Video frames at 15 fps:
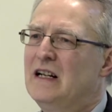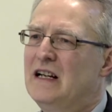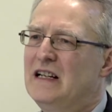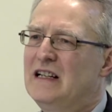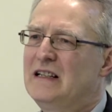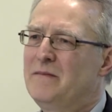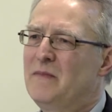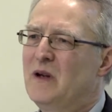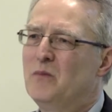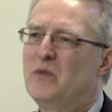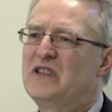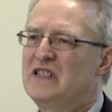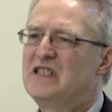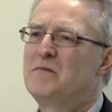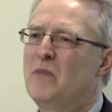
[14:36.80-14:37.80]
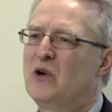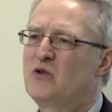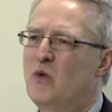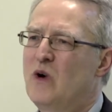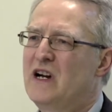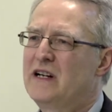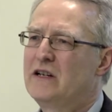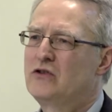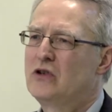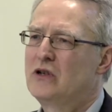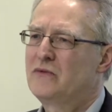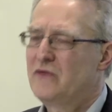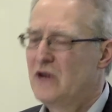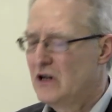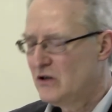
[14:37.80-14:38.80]
um, but it is much wider sort
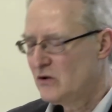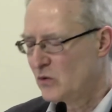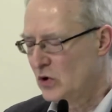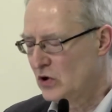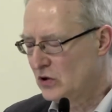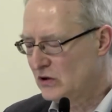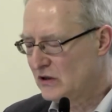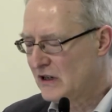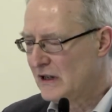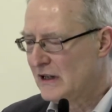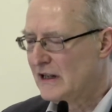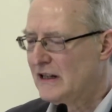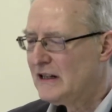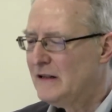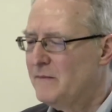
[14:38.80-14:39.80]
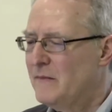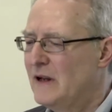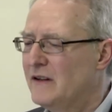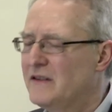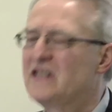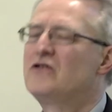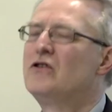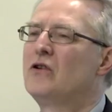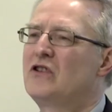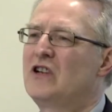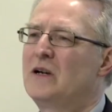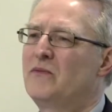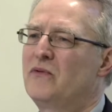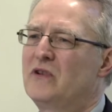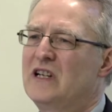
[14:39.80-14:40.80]
of around the world. Um, there's no
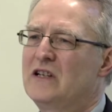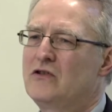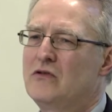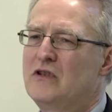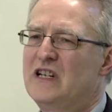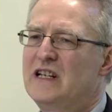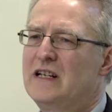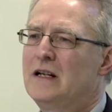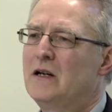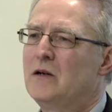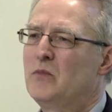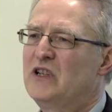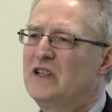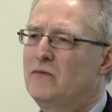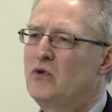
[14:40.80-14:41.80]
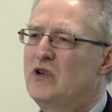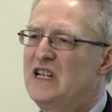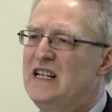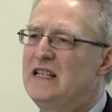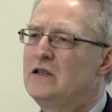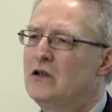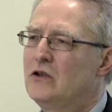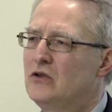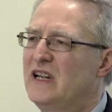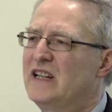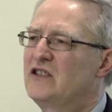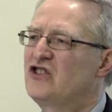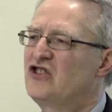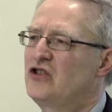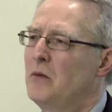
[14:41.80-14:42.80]
time for that today, but it would need to
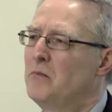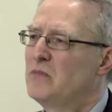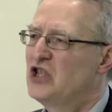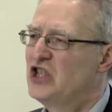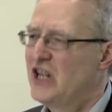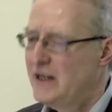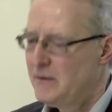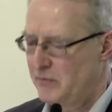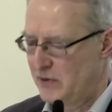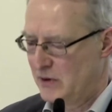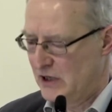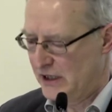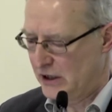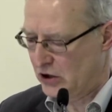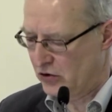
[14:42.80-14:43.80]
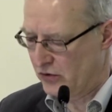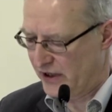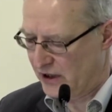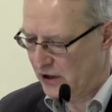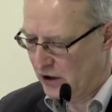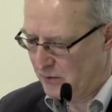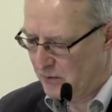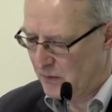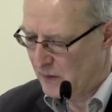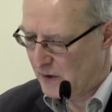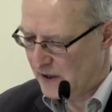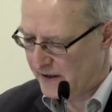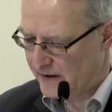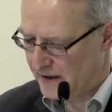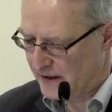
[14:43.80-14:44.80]
get some shape in a curriculum,
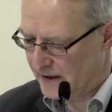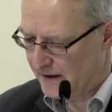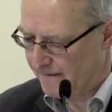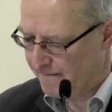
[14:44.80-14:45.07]
I think.